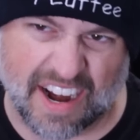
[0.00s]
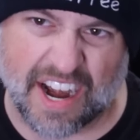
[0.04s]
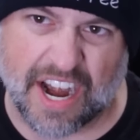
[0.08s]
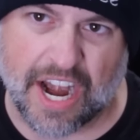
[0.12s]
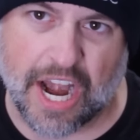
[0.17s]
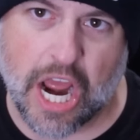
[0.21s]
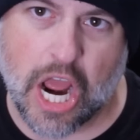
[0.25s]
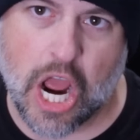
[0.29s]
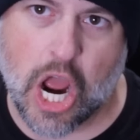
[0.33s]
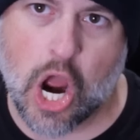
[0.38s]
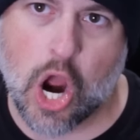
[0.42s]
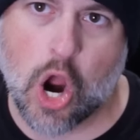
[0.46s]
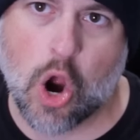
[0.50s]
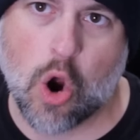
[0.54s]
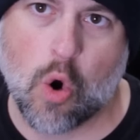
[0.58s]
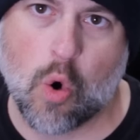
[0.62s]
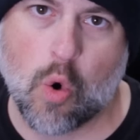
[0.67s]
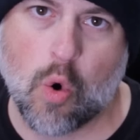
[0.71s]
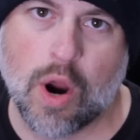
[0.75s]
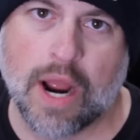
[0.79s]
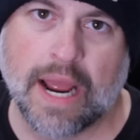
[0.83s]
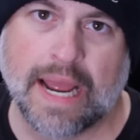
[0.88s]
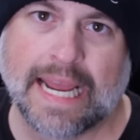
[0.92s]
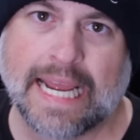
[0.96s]

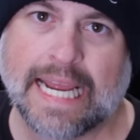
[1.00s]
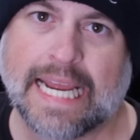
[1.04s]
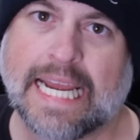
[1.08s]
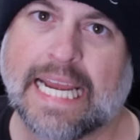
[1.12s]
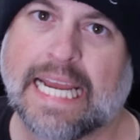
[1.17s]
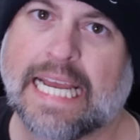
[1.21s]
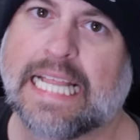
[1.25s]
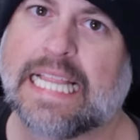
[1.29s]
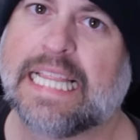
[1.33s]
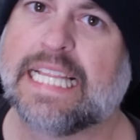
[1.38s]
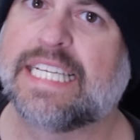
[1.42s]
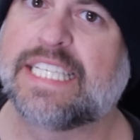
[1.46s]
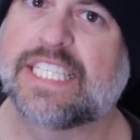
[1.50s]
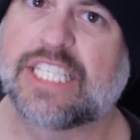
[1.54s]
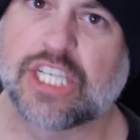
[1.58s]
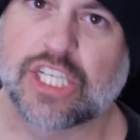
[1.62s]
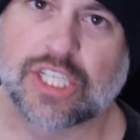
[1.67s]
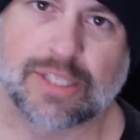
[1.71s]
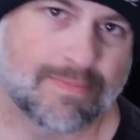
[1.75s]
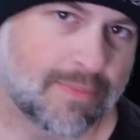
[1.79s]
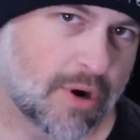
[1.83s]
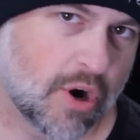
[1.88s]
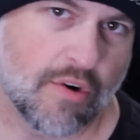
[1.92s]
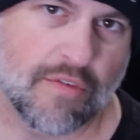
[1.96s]
know. Let's
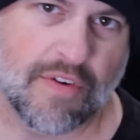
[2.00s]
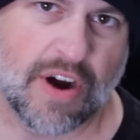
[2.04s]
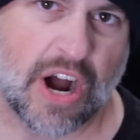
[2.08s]
just move